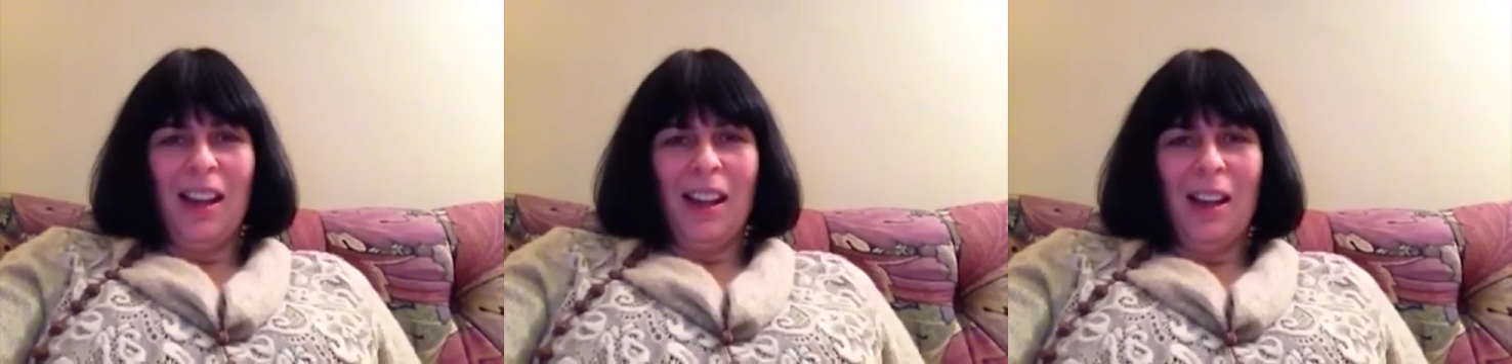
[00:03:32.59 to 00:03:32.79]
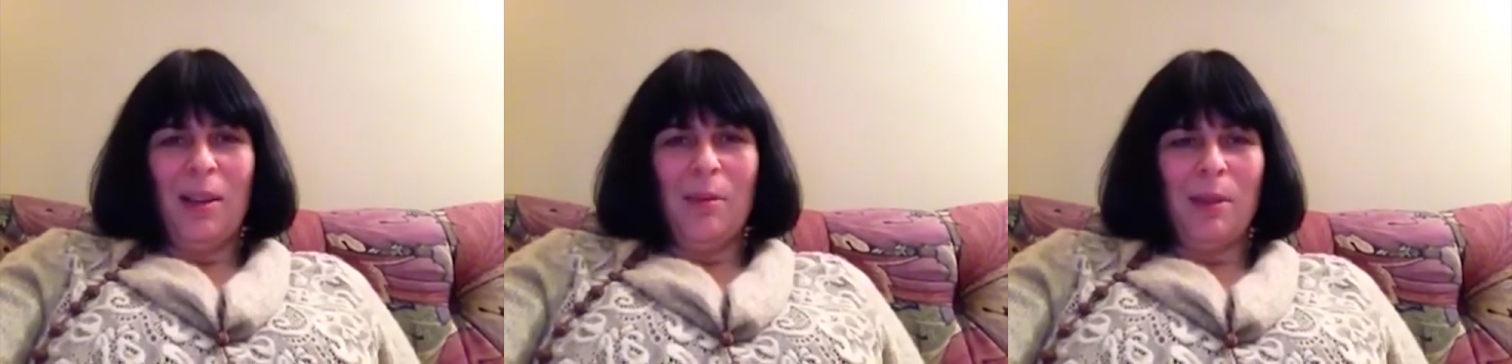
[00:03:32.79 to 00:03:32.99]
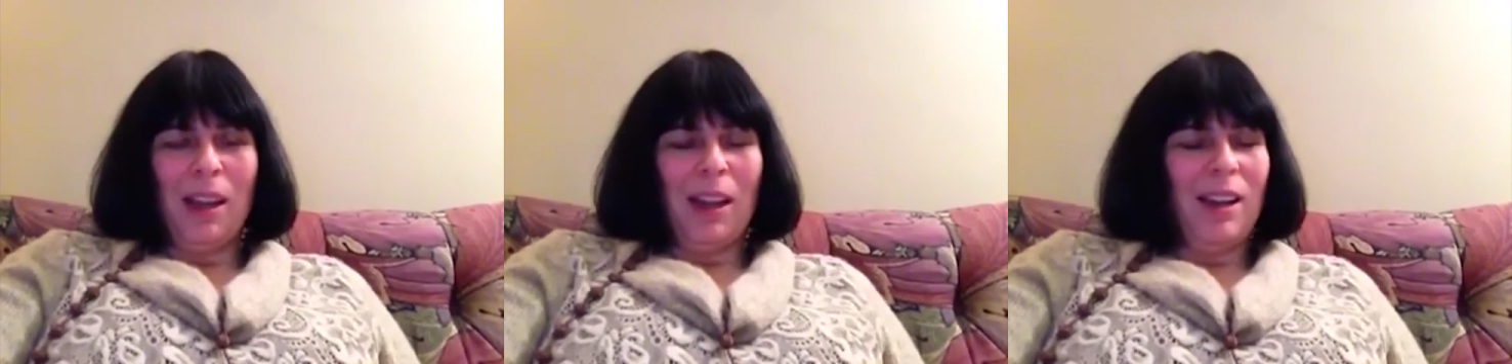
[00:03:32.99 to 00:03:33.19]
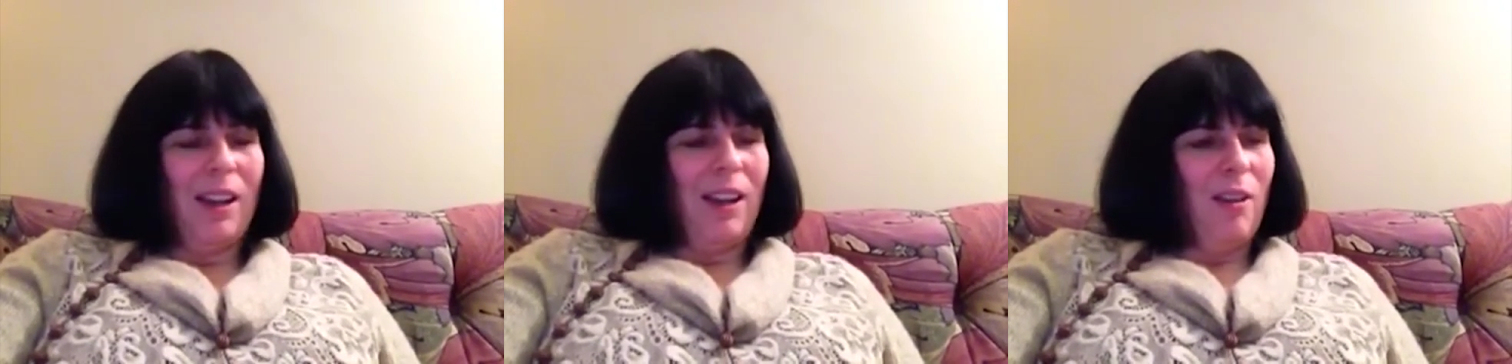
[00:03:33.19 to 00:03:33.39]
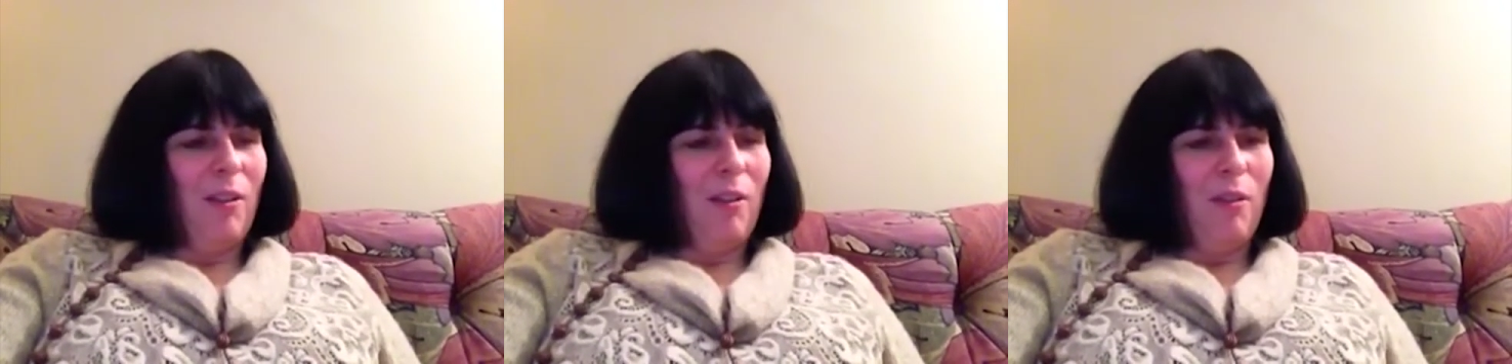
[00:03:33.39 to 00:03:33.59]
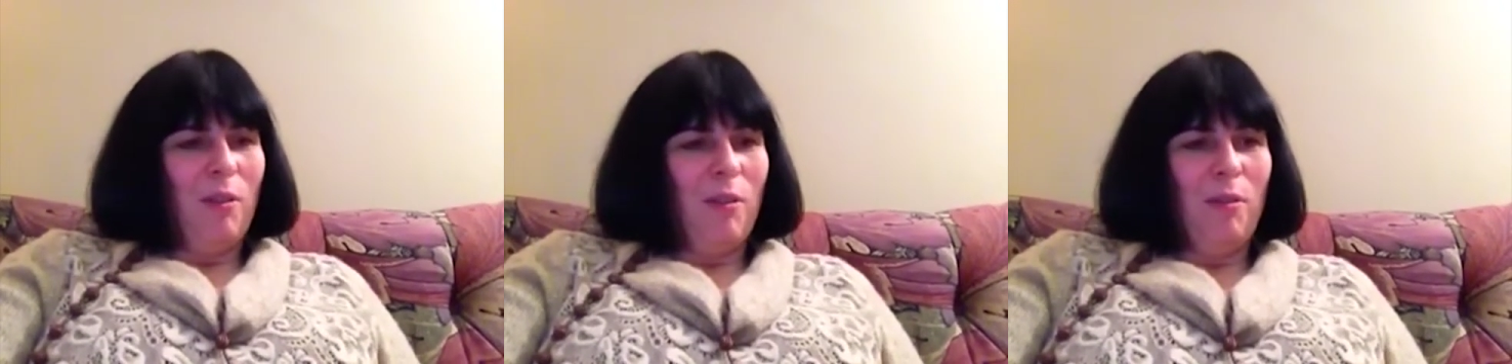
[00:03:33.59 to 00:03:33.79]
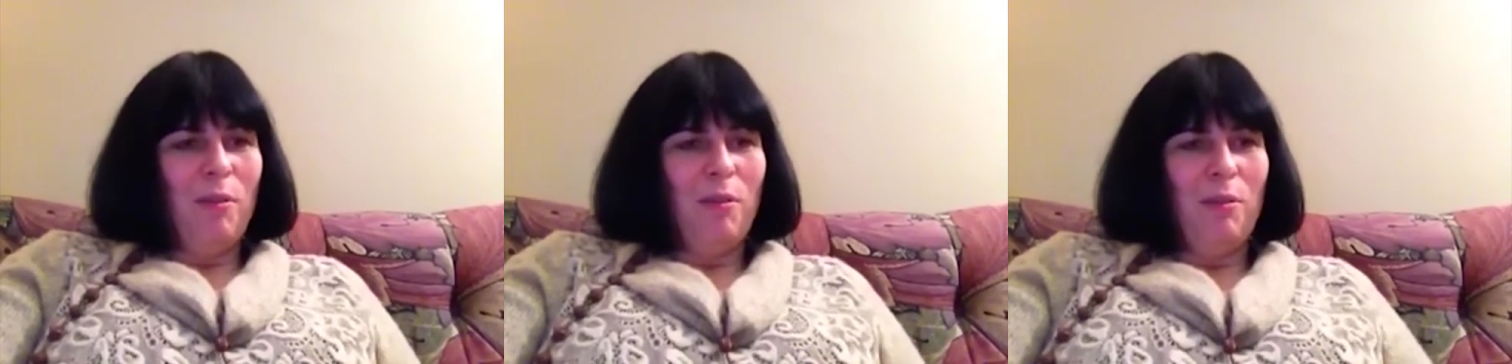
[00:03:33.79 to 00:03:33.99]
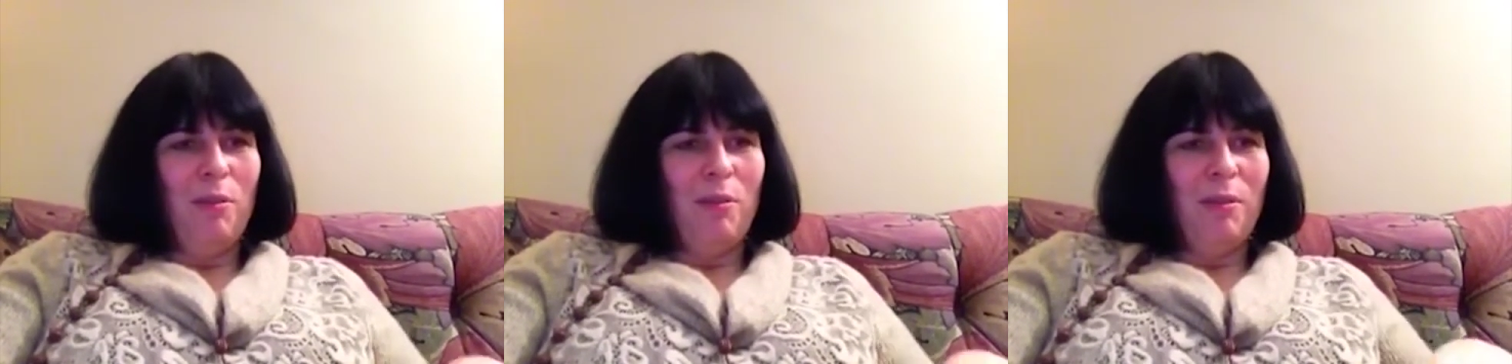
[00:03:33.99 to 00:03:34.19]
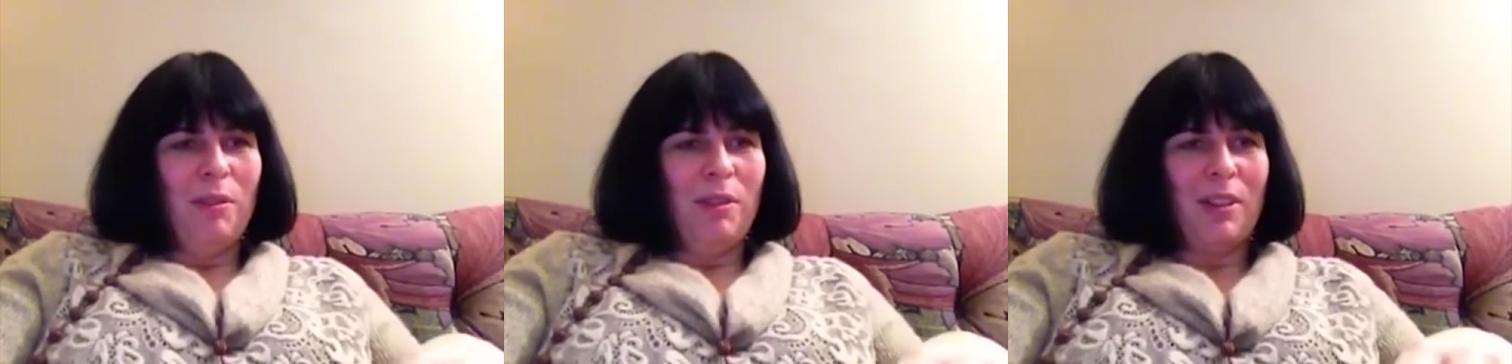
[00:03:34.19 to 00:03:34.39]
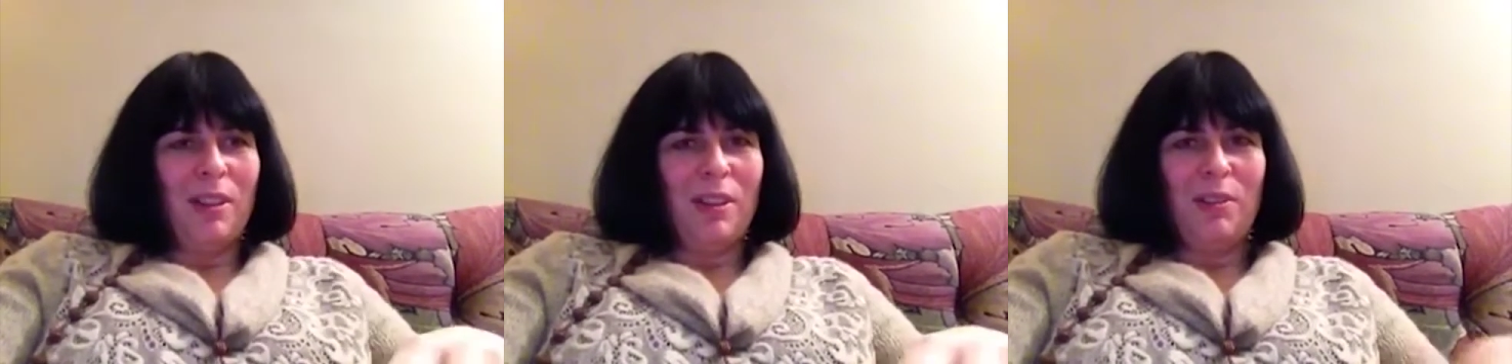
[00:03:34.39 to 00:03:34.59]
and it
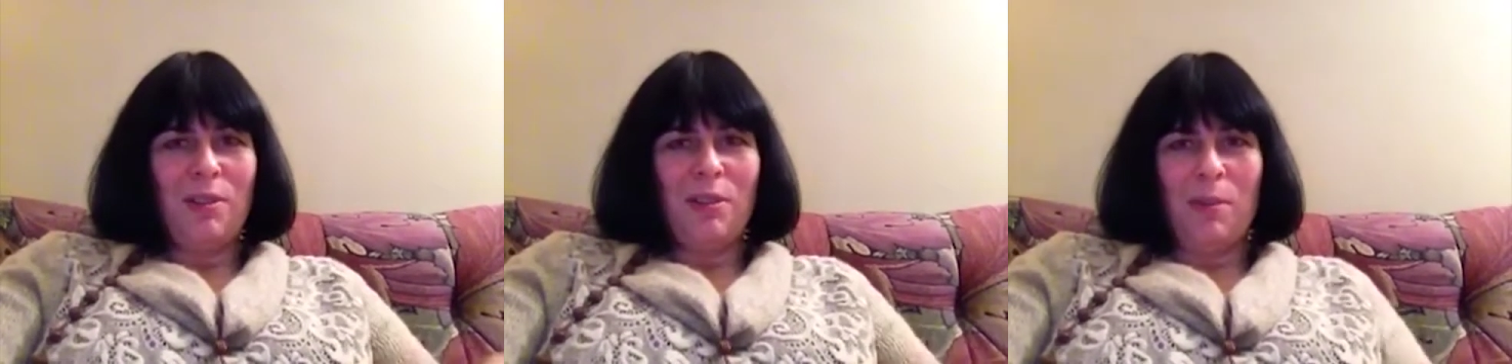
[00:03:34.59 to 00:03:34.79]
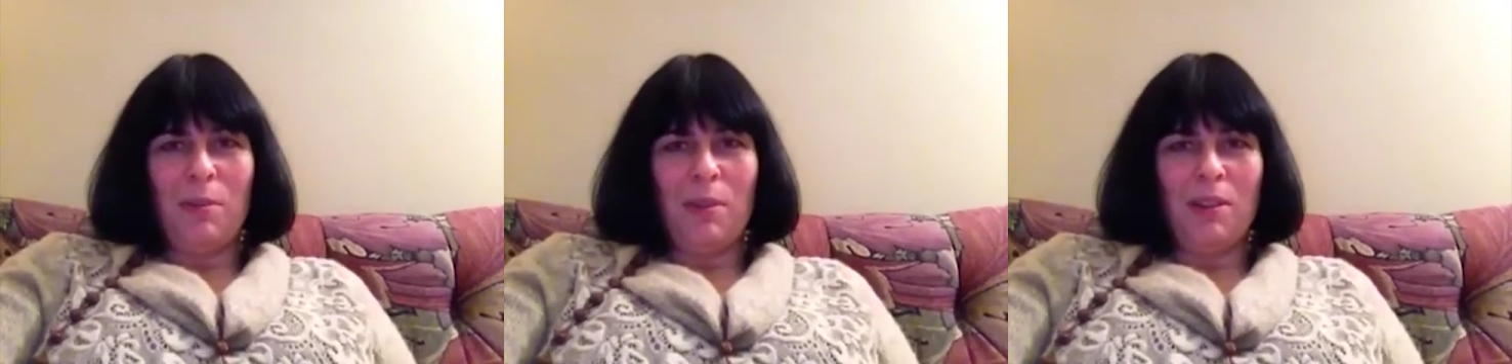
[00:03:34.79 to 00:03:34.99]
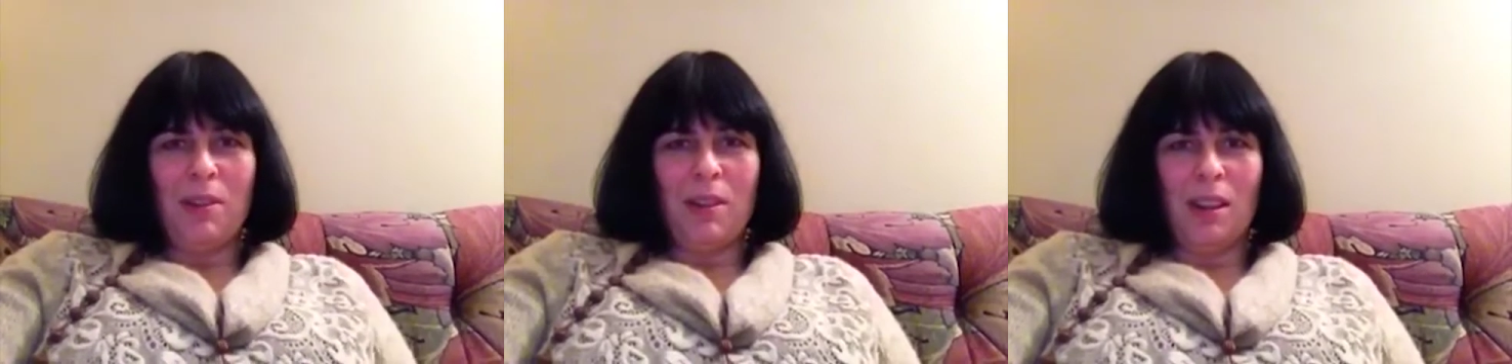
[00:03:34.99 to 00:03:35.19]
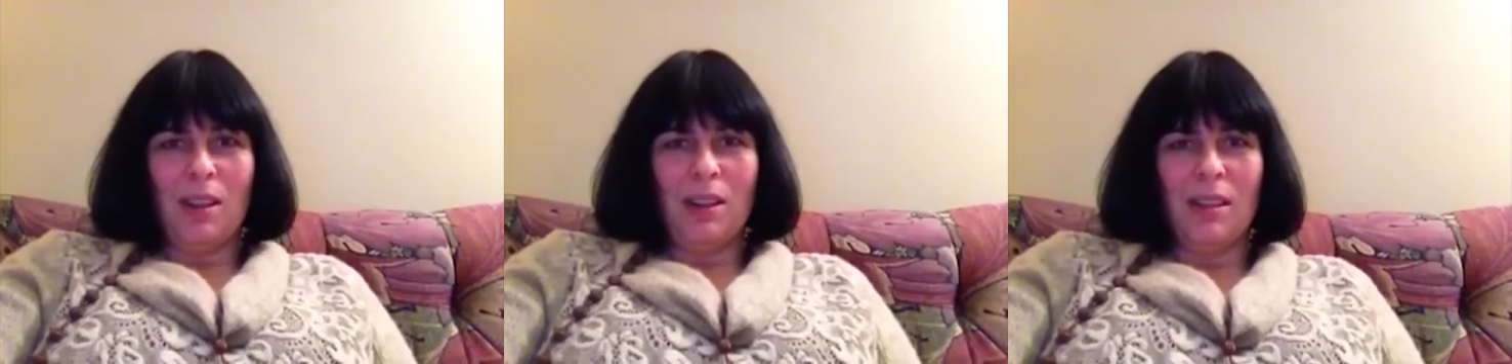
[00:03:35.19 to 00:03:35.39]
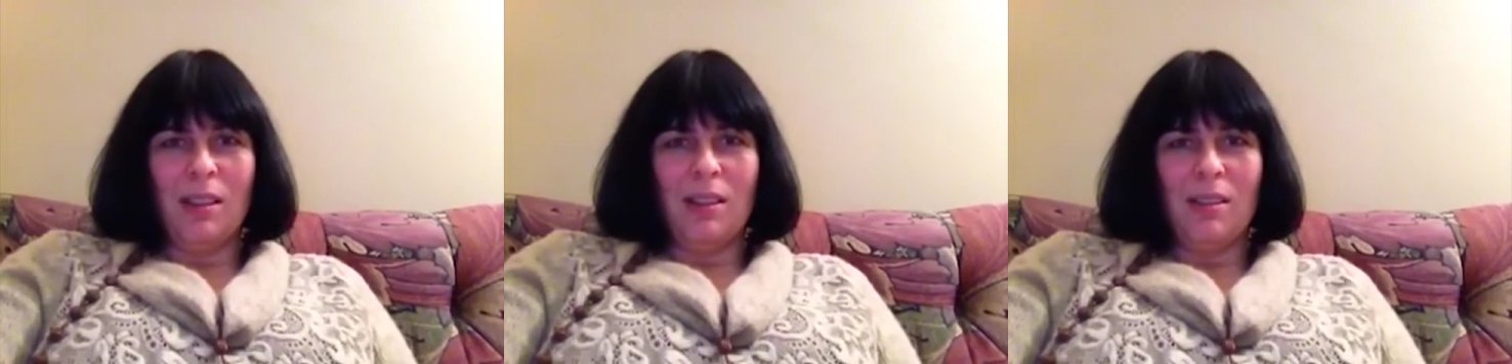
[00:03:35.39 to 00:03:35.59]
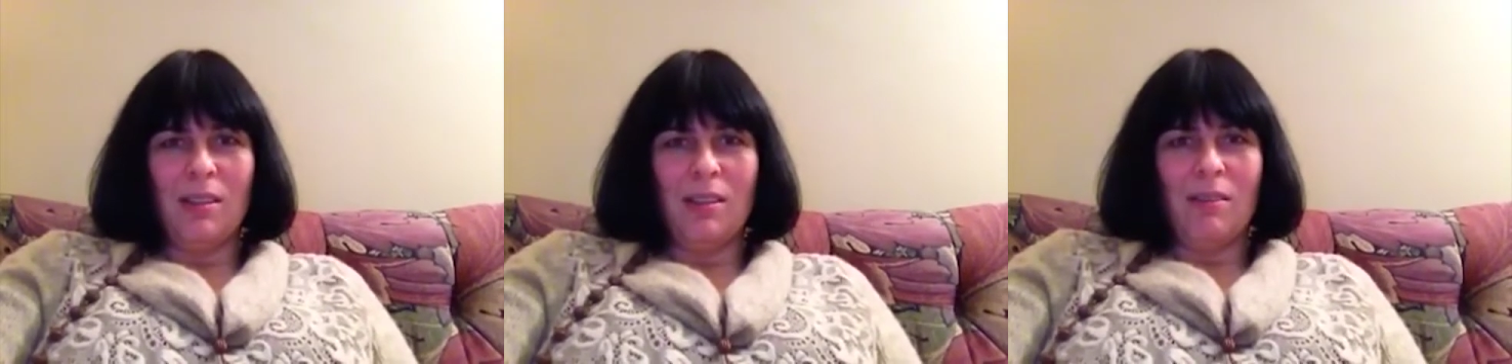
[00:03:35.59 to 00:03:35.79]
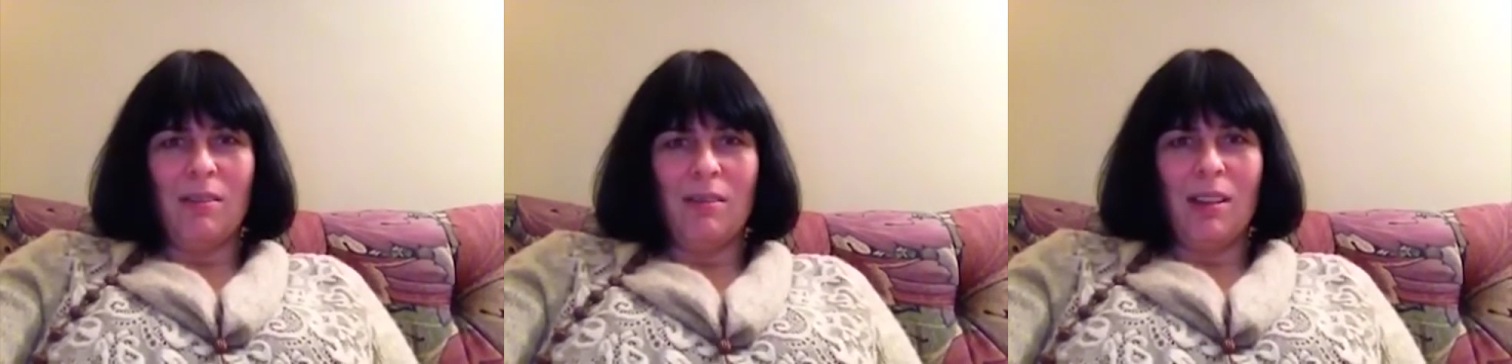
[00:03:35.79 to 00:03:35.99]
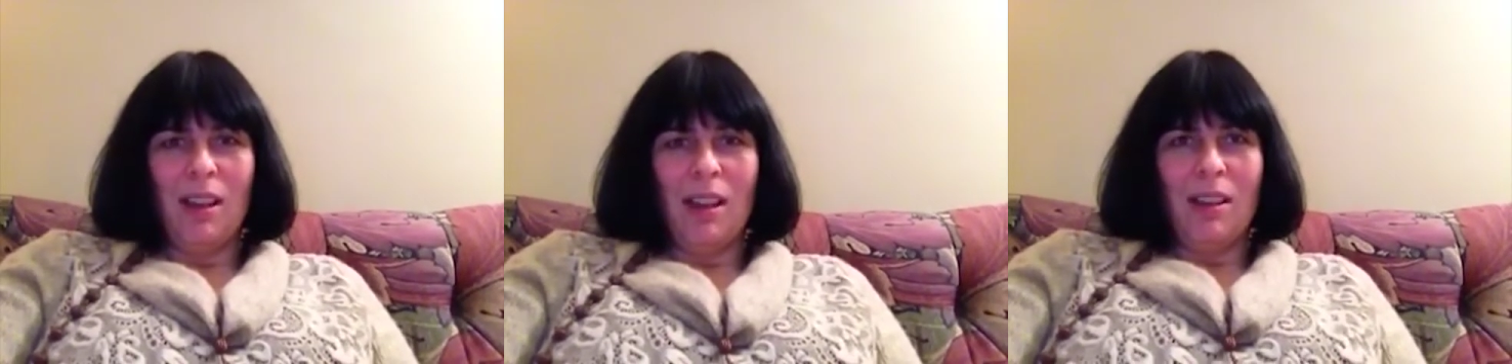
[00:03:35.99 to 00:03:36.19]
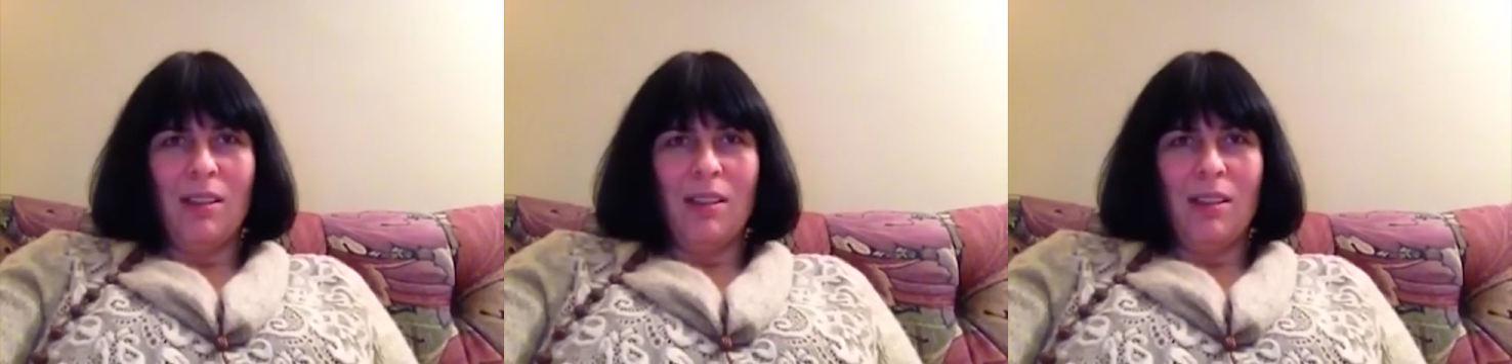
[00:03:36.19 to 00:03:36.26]
all contributed to